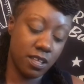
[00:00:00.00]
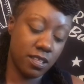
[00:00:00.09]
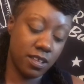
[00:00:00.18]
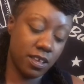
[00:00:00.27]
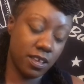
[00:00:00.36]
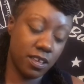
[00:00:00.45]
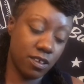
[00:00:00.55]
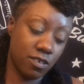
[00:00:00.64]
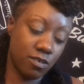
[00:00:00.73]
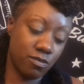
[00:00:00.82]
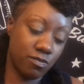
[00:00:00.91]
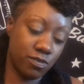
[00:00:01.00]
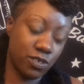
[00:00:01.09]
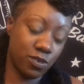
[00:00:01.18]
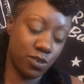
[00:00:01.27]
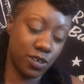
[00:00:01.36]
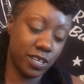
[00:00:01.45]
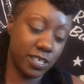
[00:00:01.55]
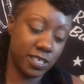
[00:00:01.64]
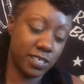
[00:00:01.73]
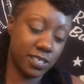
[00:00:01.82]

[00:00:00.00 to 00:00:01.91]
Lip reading: Thank you. Taurus.